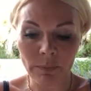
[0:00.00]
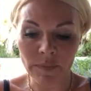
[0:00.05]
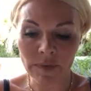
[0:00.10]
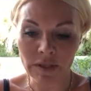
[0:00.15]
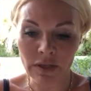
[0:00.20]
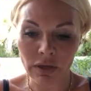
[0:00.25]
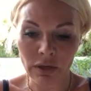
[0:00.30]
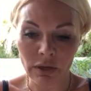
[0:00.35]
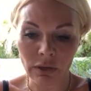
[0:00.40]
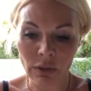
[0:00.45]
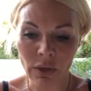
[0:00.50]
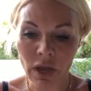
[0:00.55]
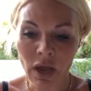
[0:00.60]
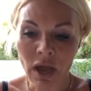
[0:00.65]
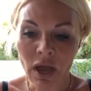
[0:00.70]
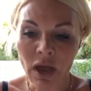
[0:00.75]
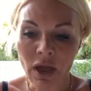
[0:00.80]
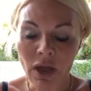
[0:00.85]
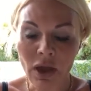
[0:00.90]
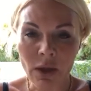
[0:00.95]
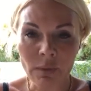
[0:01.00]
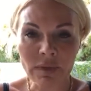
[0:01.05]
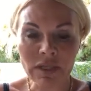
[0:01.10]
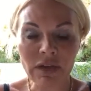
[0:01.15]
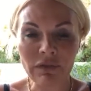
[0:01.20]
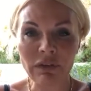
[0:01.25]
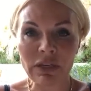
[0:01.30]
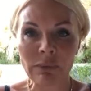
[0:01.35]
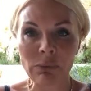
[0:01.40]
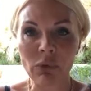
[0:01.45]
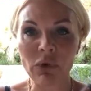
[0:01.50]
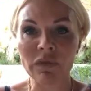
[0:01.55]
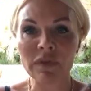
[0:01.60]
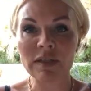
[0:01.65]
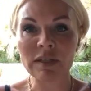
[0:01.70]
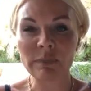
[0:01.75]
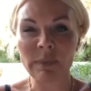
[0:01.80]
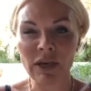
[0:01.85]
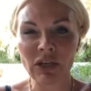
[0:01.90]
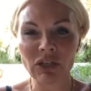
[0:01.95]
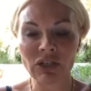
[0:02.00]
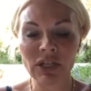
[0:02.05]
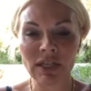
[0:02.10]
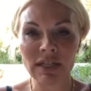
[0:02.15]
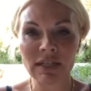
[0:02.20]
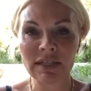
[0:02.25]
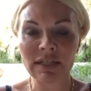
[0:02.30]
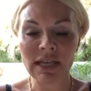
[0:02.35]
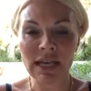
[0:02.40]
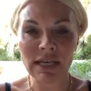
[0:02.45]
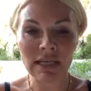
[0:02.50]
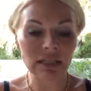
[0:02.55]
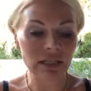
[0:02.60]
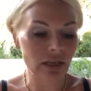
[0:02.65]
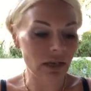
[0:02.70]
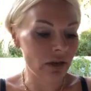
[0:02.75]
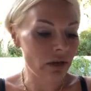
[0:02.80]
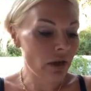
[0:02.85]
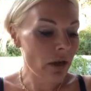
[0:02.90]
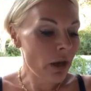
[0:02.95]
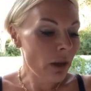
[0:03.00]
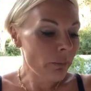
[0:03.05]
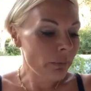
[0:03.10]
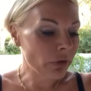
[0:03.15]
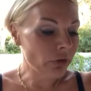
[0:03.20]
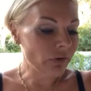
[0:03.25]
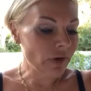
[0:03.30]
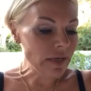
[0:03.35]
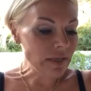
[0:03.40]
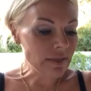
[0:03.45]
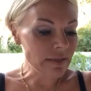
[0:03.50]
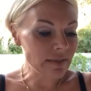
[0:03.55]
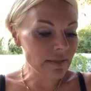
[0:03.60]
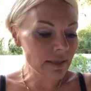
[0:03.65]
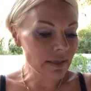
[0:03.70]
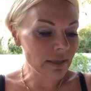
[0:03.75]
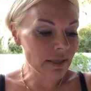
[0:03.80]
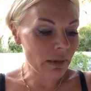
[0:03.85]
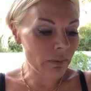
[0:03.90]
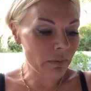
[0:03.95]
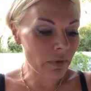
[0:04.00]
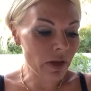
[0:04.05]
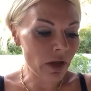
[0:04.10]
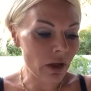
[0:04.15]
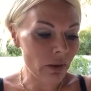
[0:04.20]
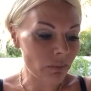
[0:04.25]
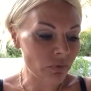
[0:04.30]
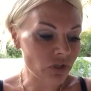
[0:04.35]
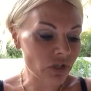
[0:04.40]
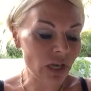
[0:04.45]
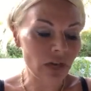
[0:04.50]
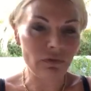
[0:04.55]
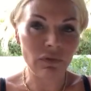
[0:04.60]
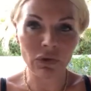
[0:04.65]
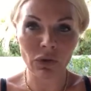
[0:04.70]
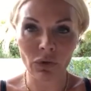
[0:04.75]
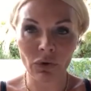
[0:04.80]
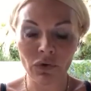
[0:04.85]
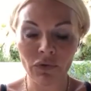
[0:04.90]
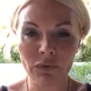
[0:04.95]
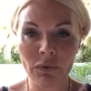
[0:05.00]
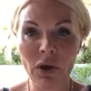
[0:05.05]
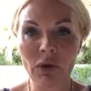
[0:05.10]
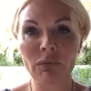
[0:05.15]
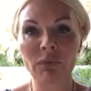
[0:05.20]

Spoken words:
So definitely more of a specialist lender, but great to see them shaving off